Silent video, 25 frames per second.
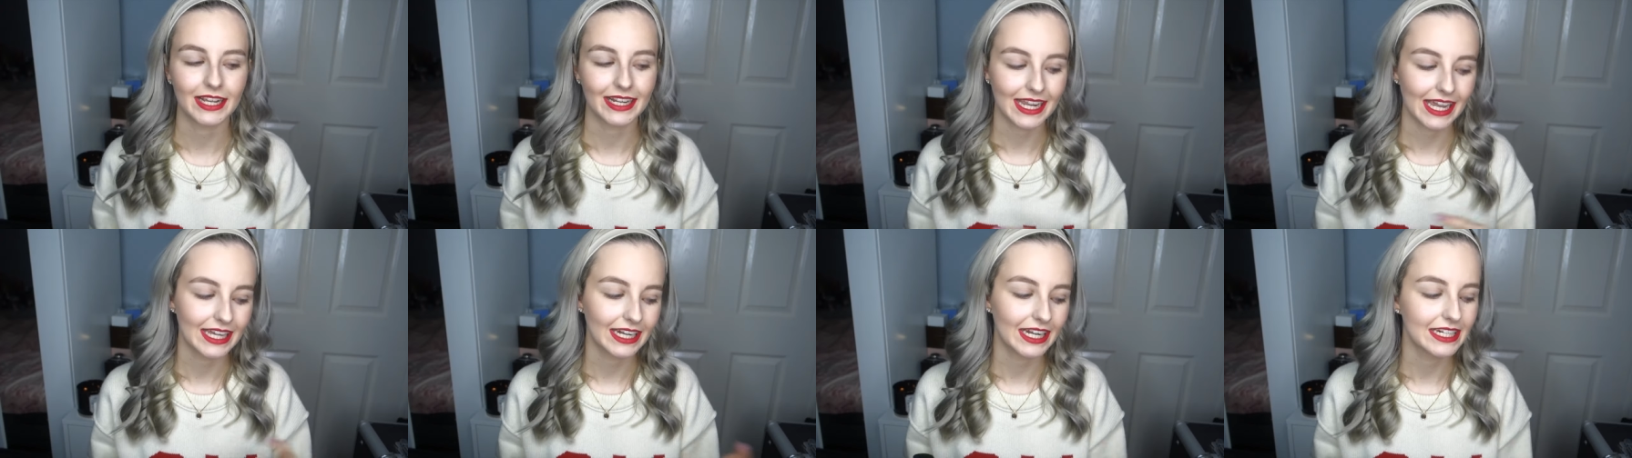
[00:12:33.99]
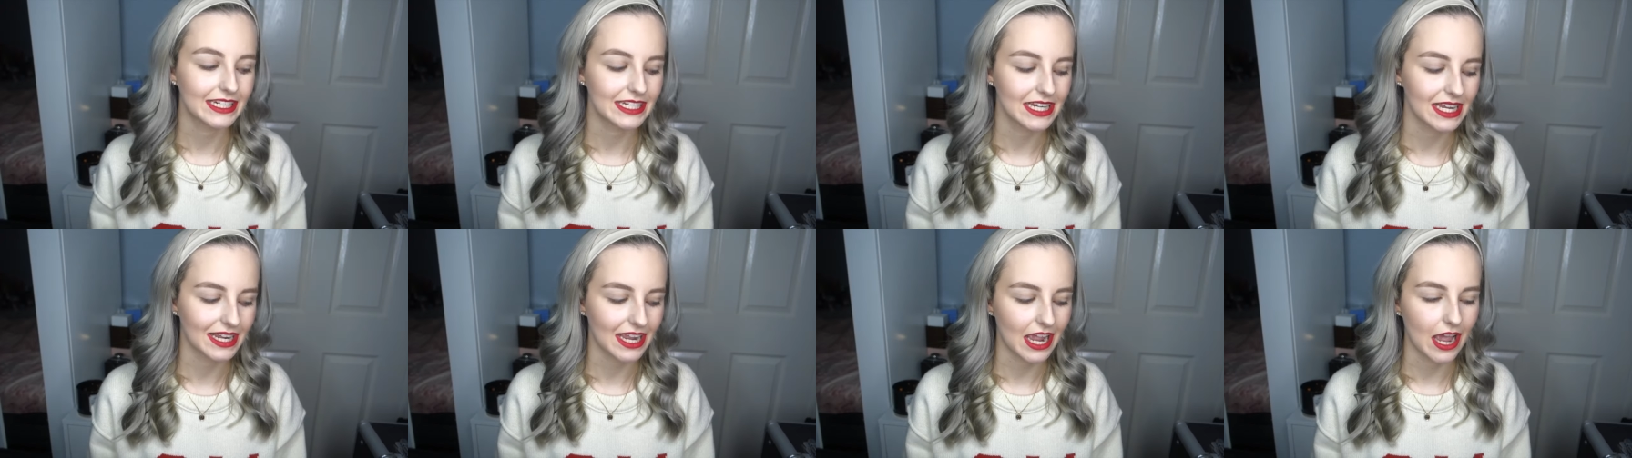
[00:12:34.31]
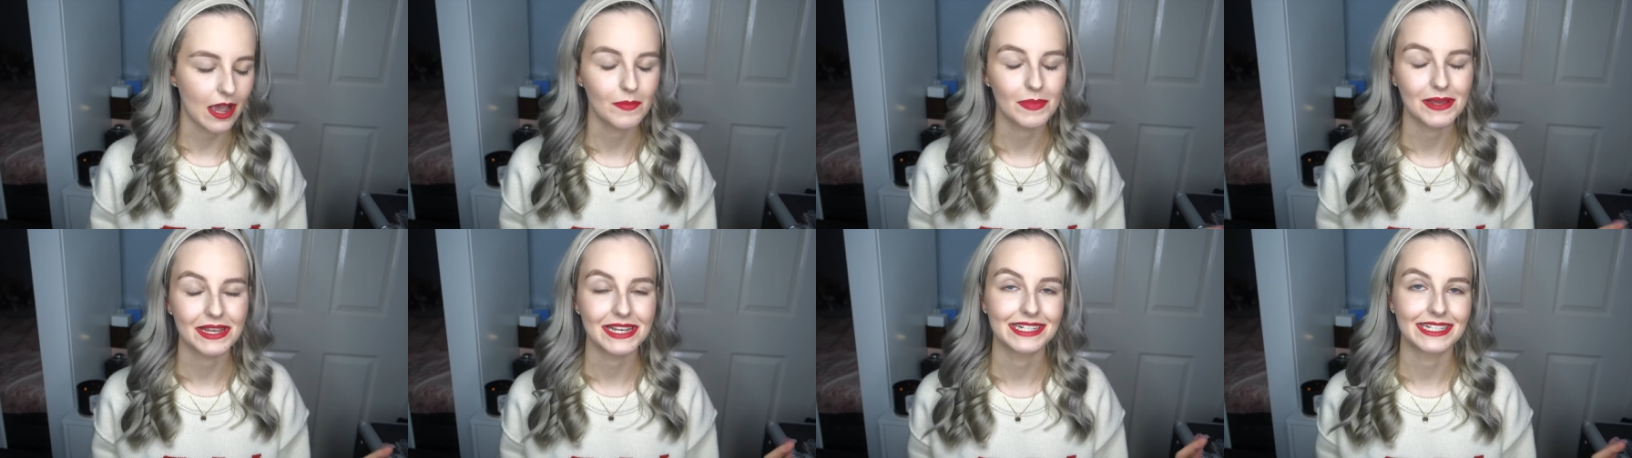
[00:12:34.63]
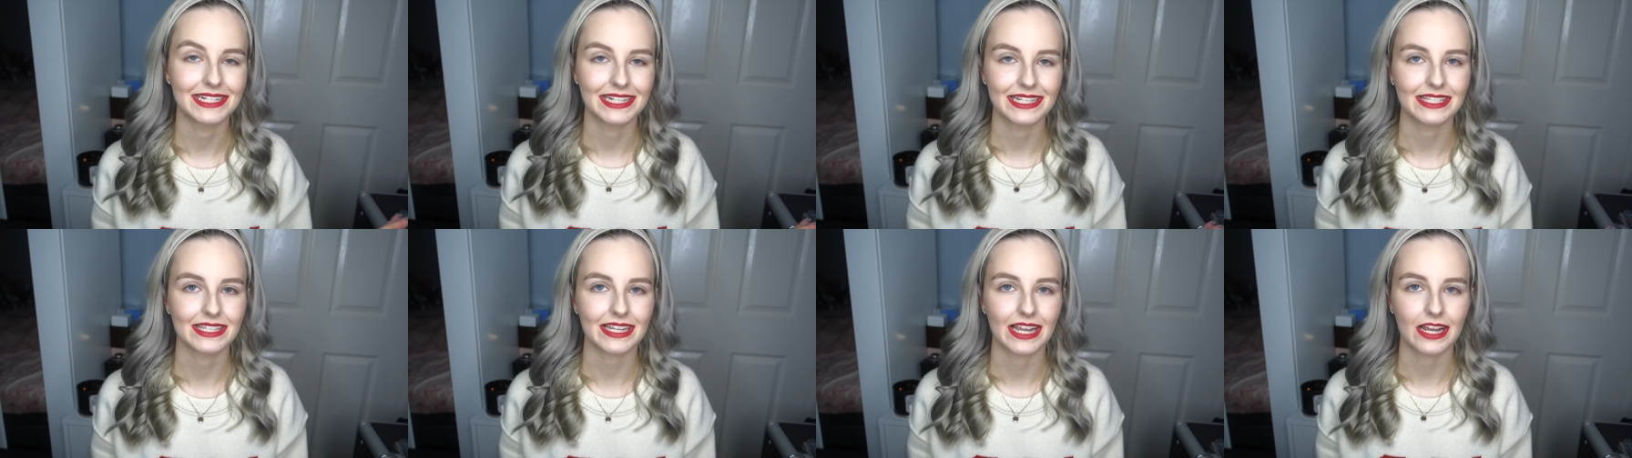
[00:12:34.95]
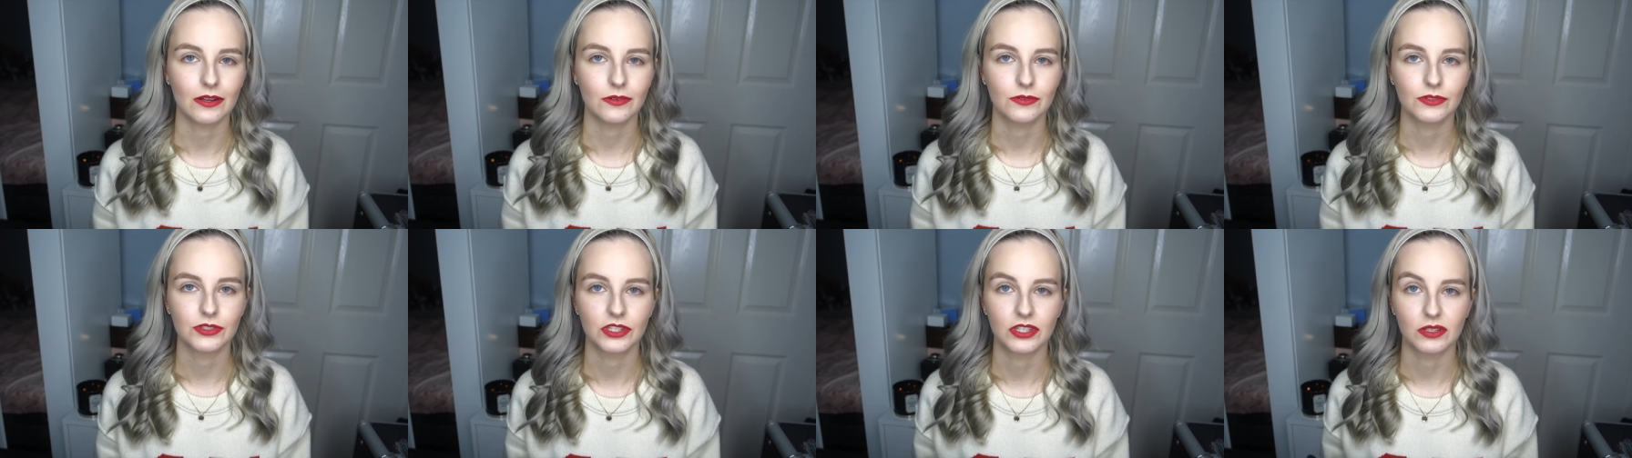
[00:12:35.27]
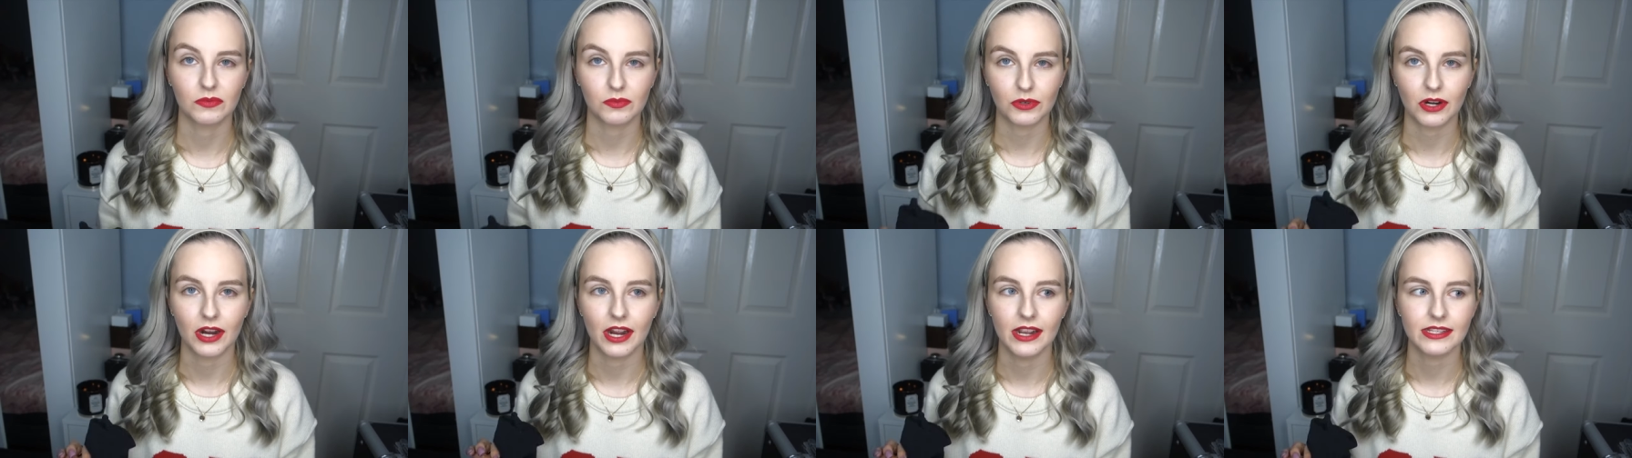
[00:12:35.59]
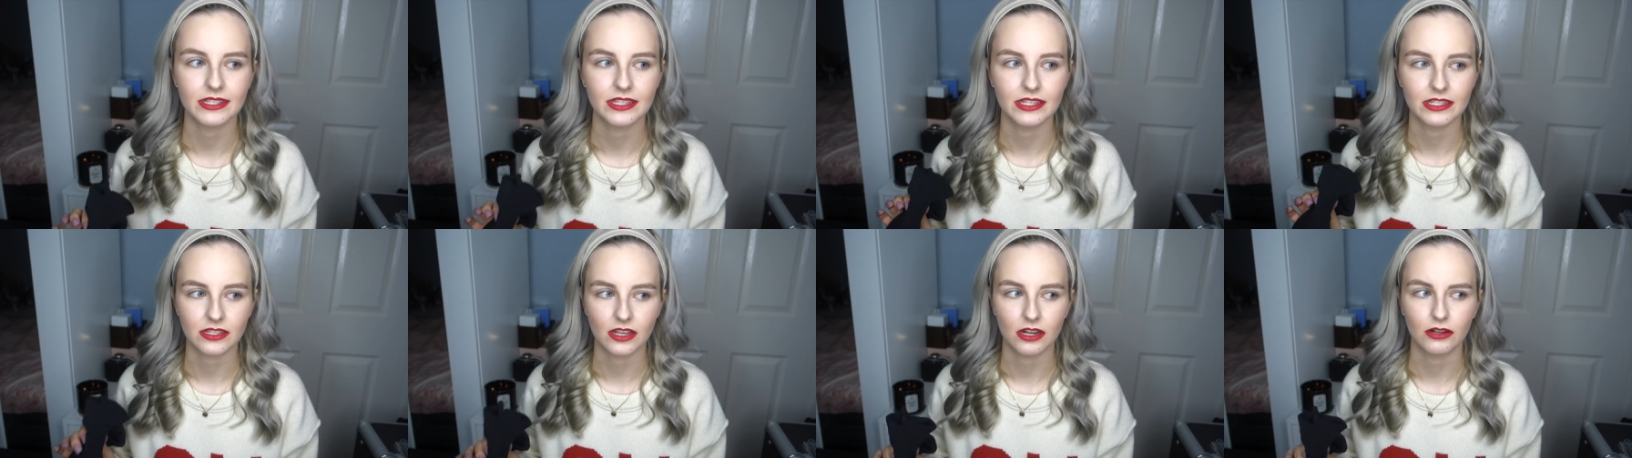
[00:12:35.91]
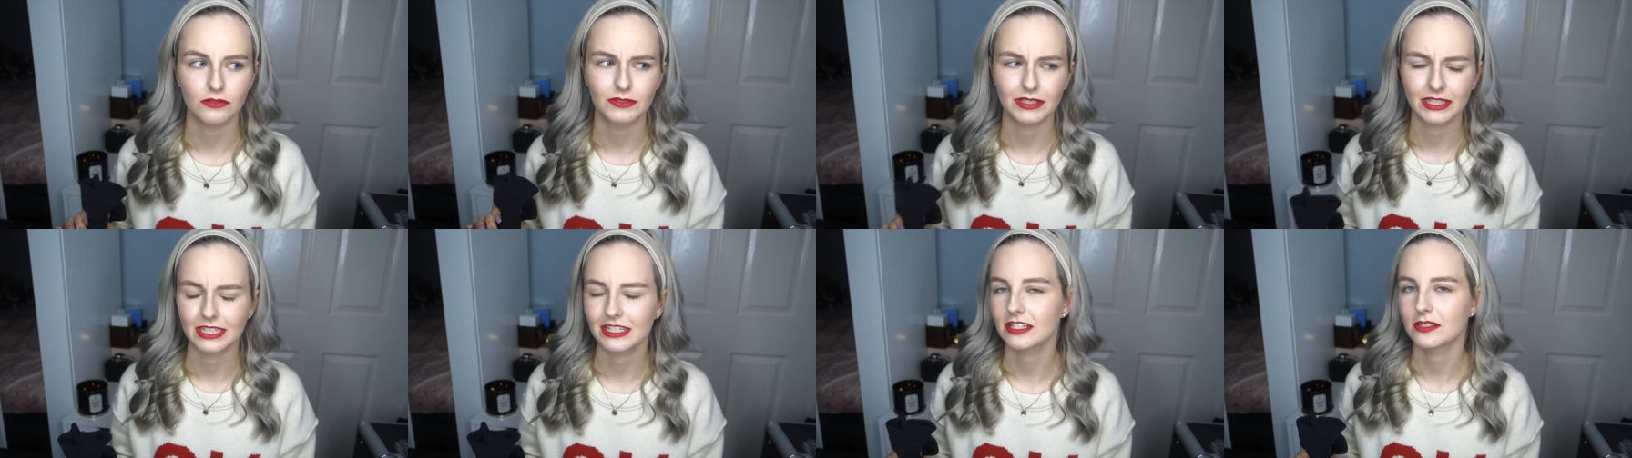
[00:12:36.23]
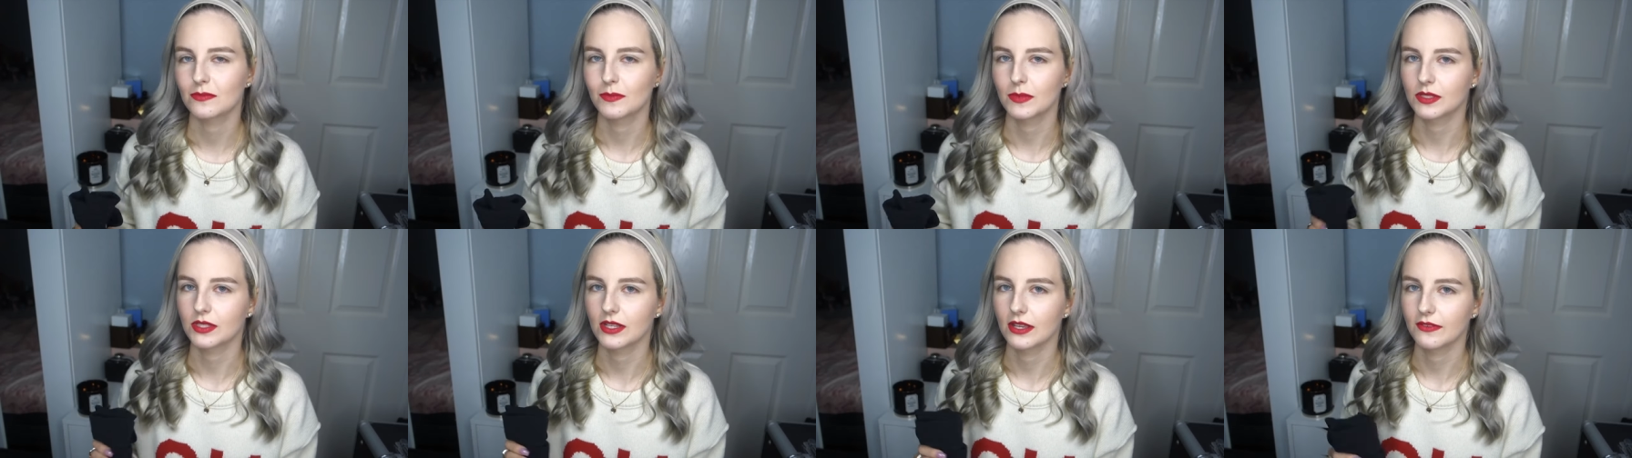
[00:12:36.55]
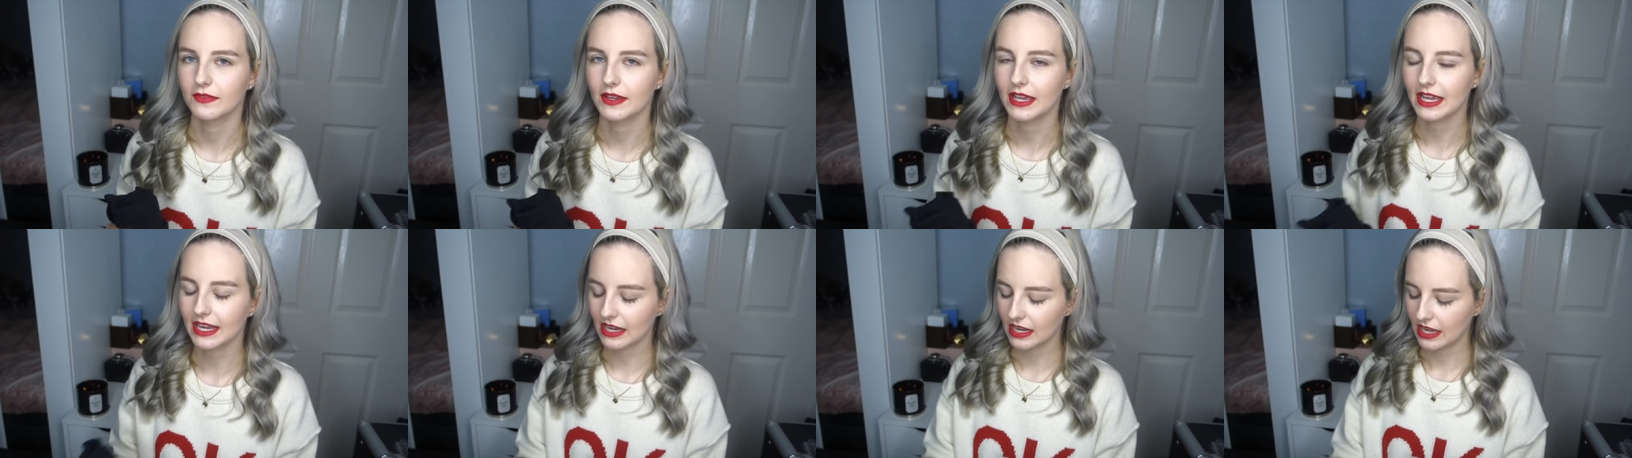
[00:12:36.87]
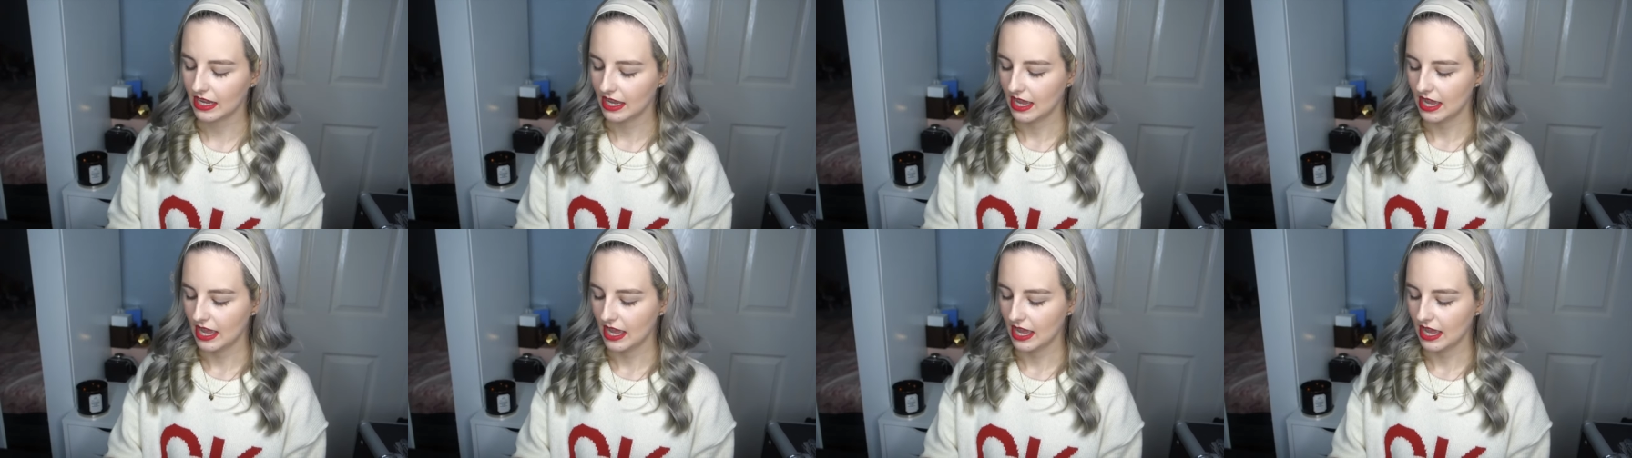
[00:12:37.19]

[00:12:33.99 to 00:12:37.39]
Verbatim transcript: Again, I did get a bit of discount, so the prices are really specific.